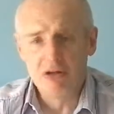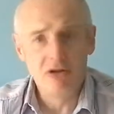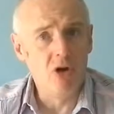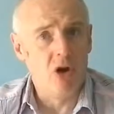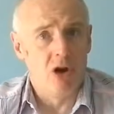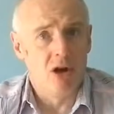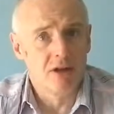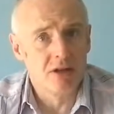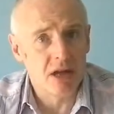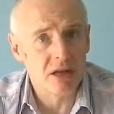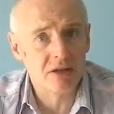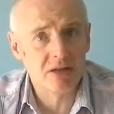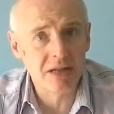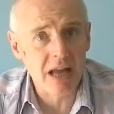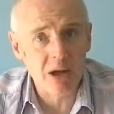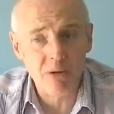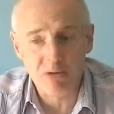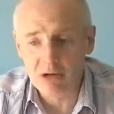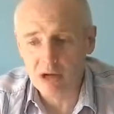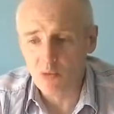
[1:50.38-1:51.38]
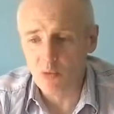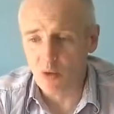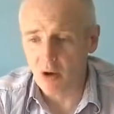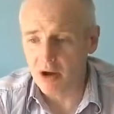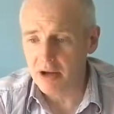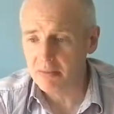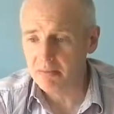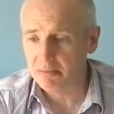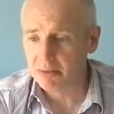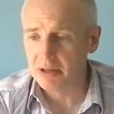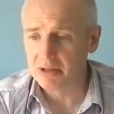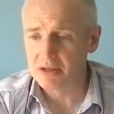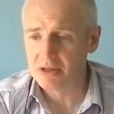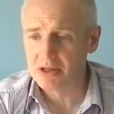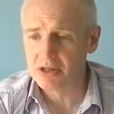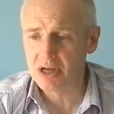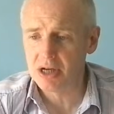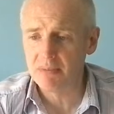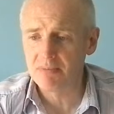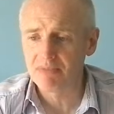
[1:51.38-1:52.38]
Not astounding wine,
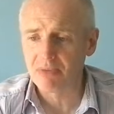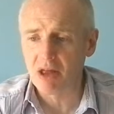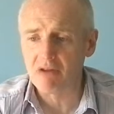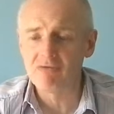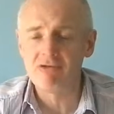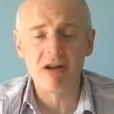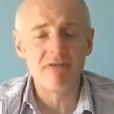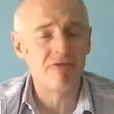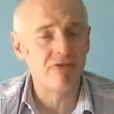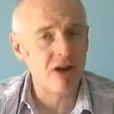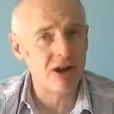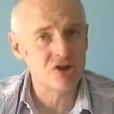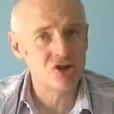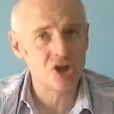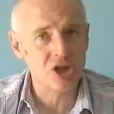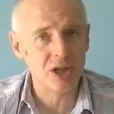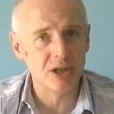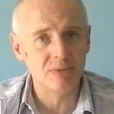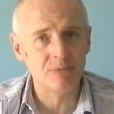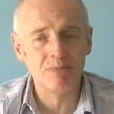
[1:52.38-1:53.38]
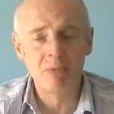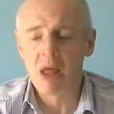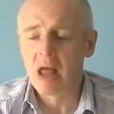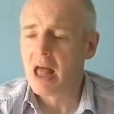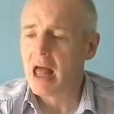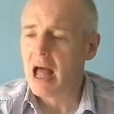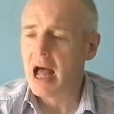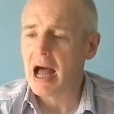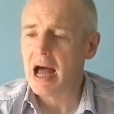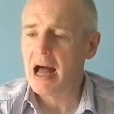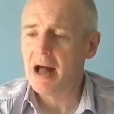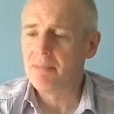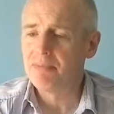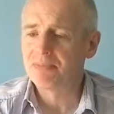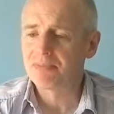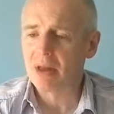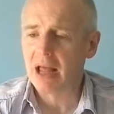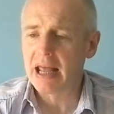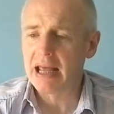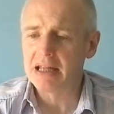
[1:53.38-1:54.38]
but refreshing.
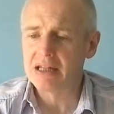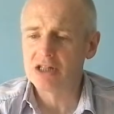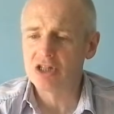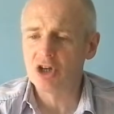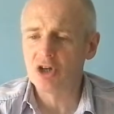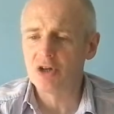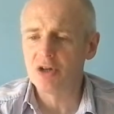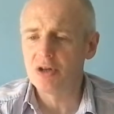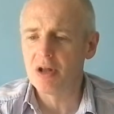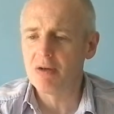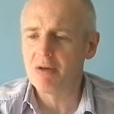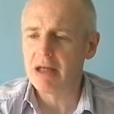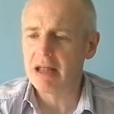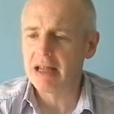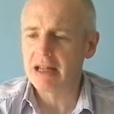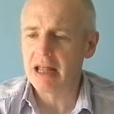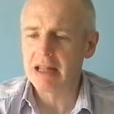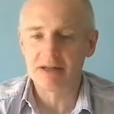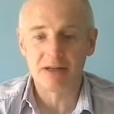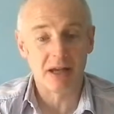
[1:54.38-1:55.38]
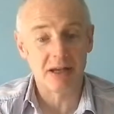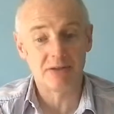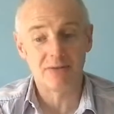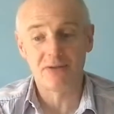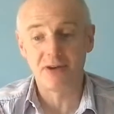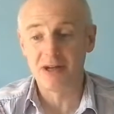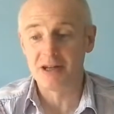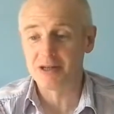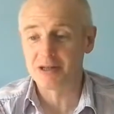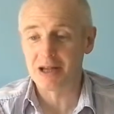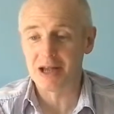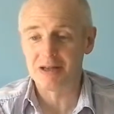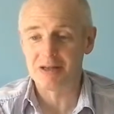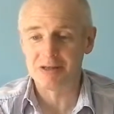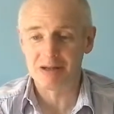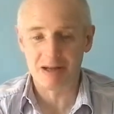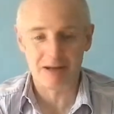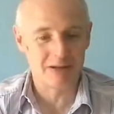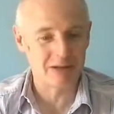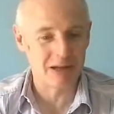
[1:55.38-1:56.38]
It's funny.
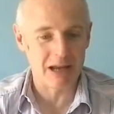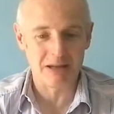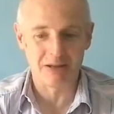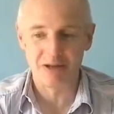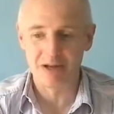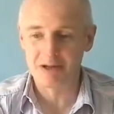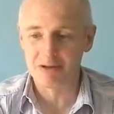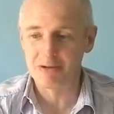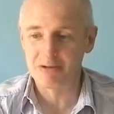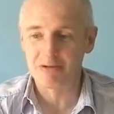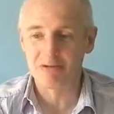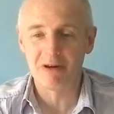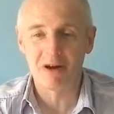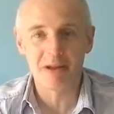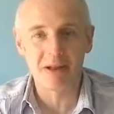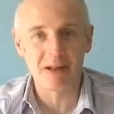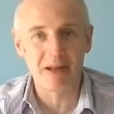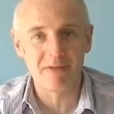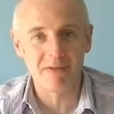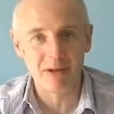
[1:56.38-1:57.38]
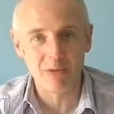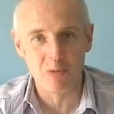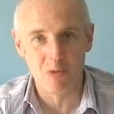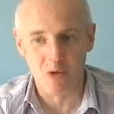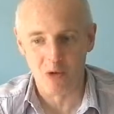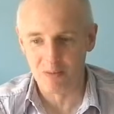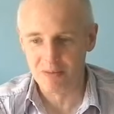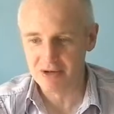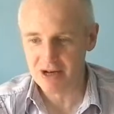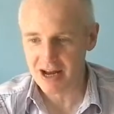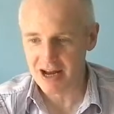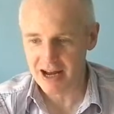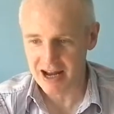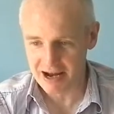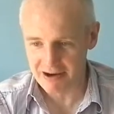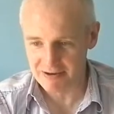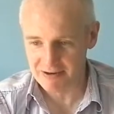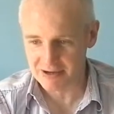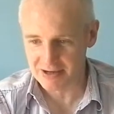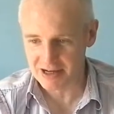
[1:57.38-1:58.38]
It's turned into a rather lovely warm day
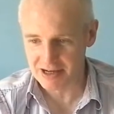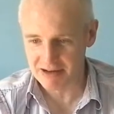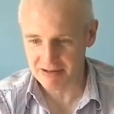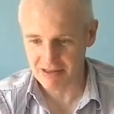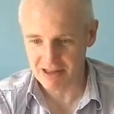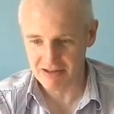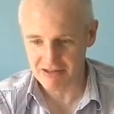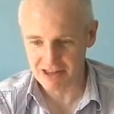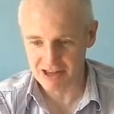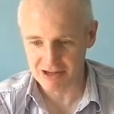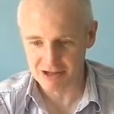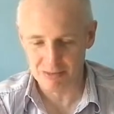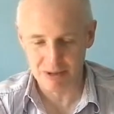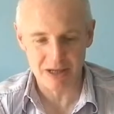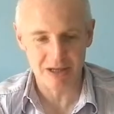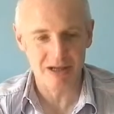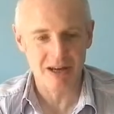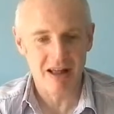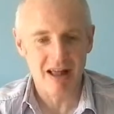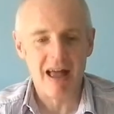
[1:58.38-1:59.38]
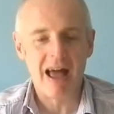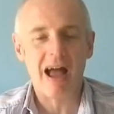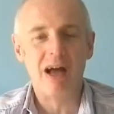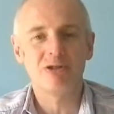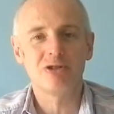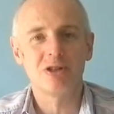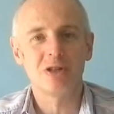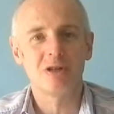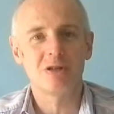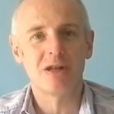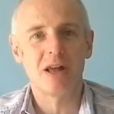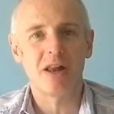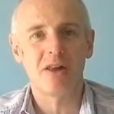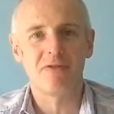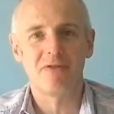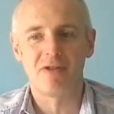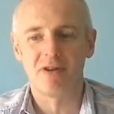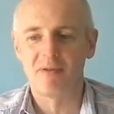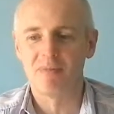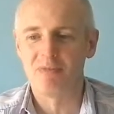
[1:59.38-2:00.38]
here, and these have been out of the cellar
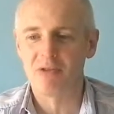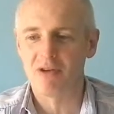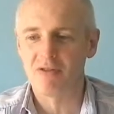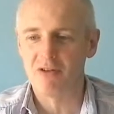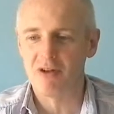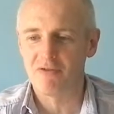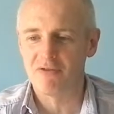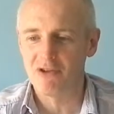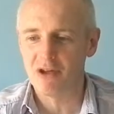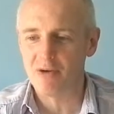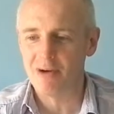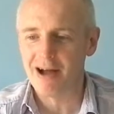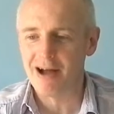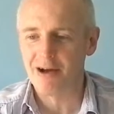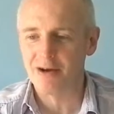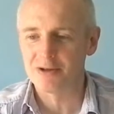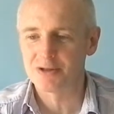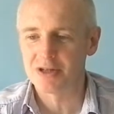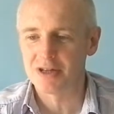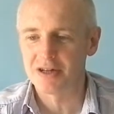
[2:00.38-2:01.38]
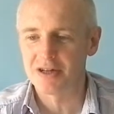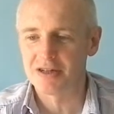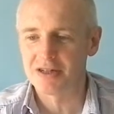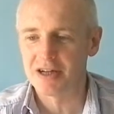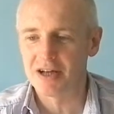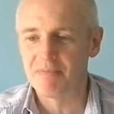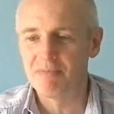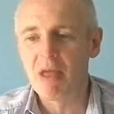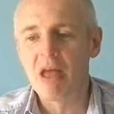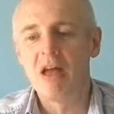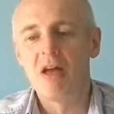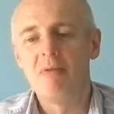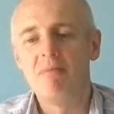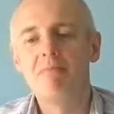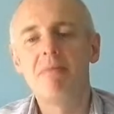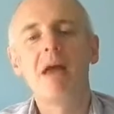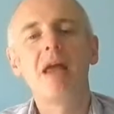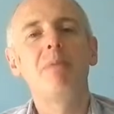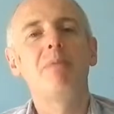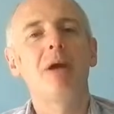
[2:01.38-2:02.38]
for a few hours. And
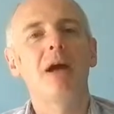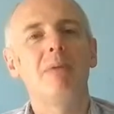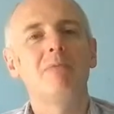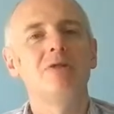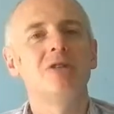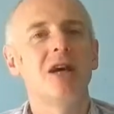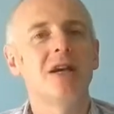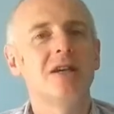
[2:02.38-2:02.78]
maybe I'm